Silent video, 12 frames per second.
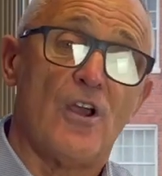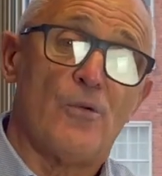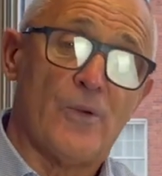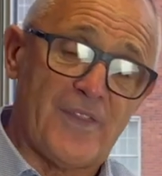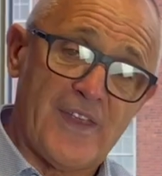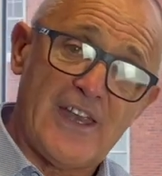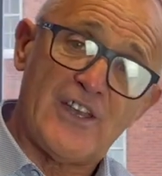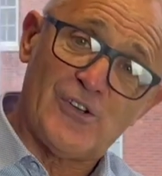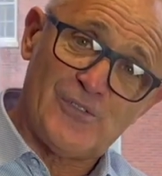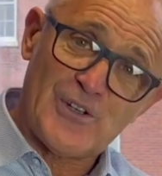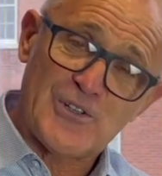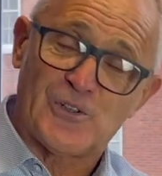where the
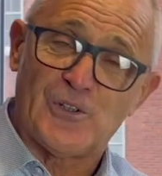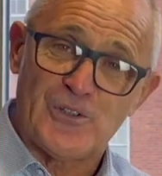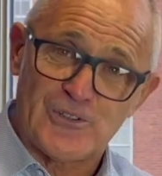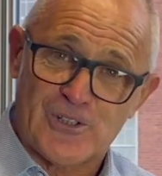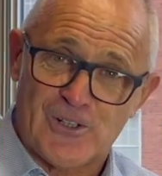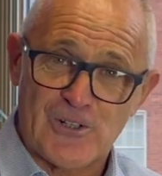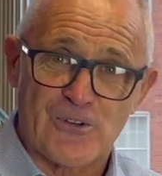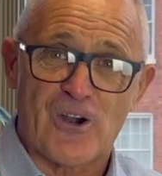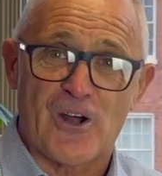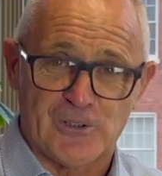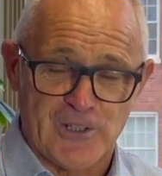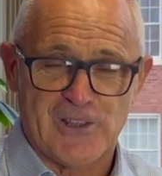individual who's
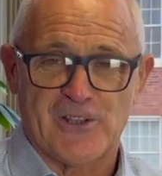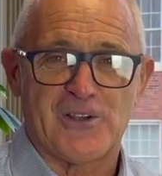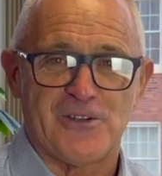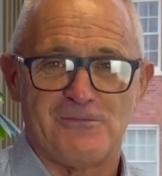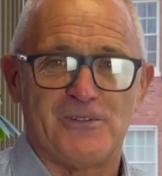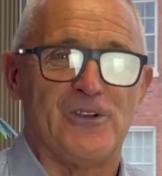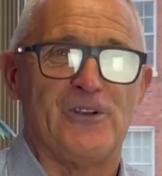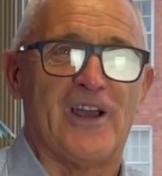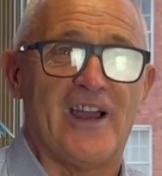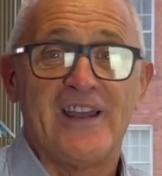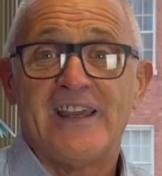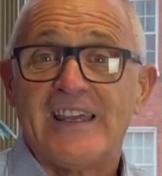controlling the
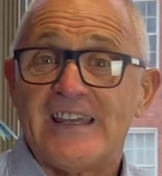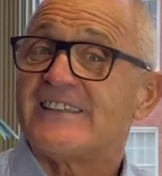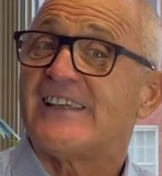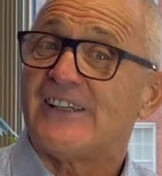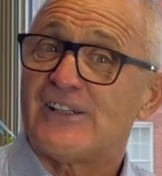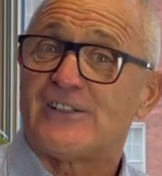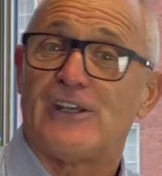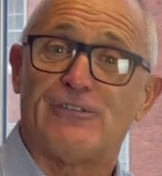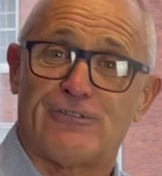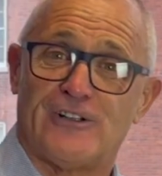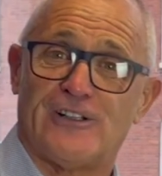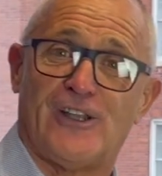computer is in a
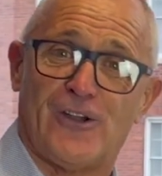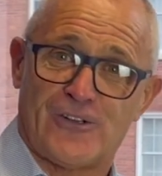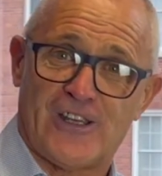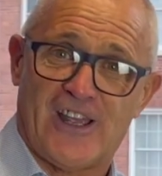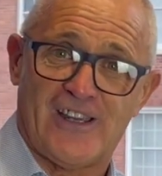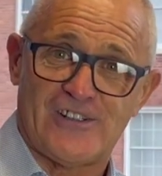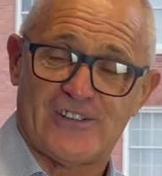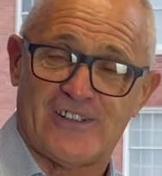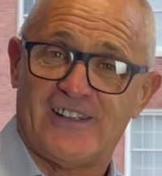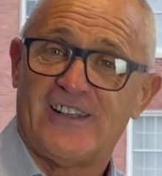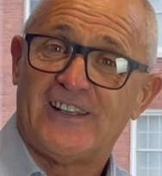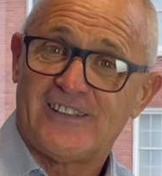different location
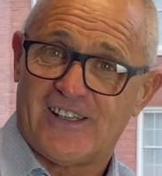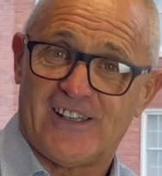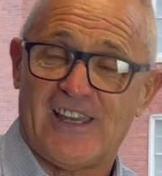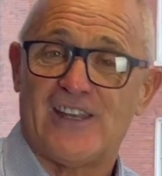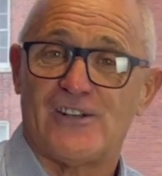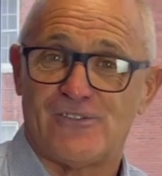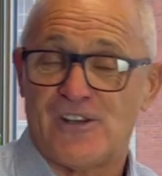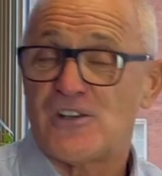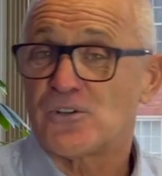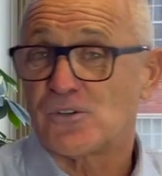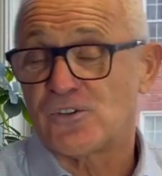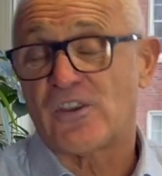to the
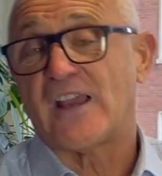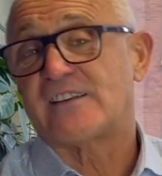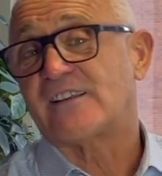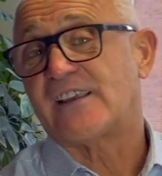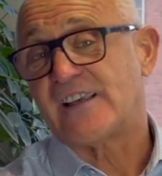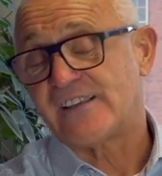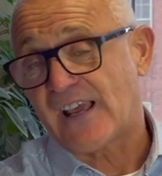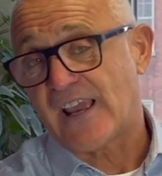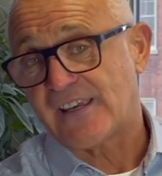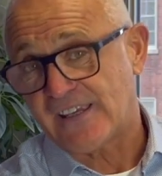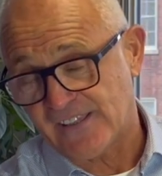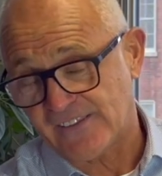individual who's actually
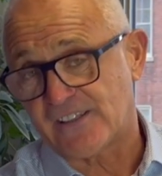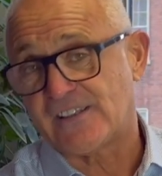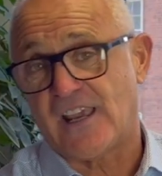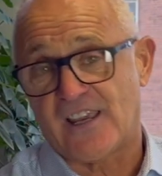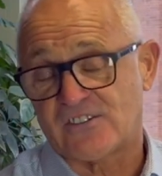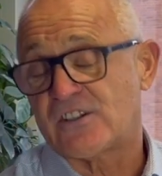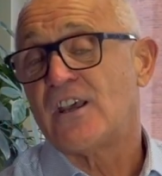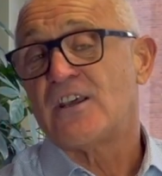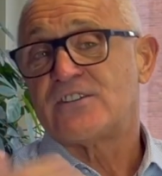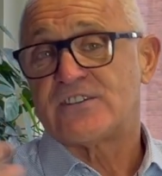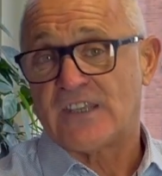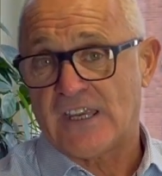taking the test,
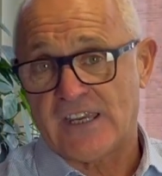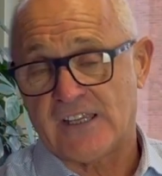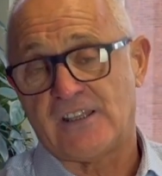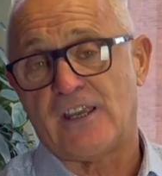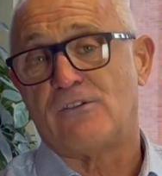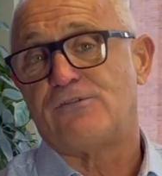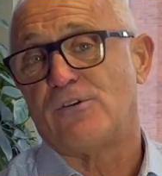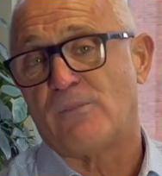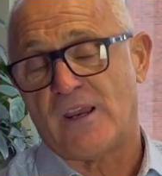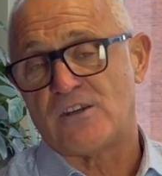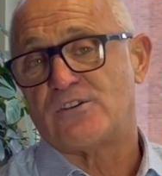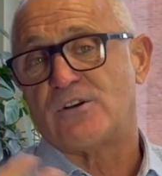seeing the
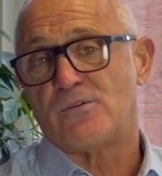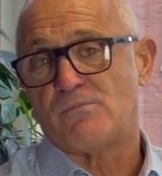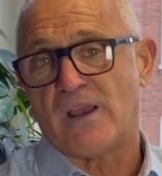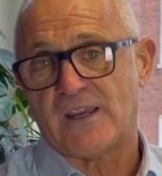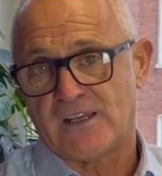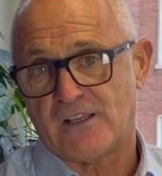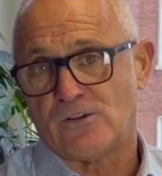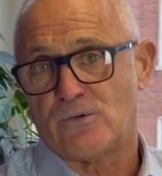information and making the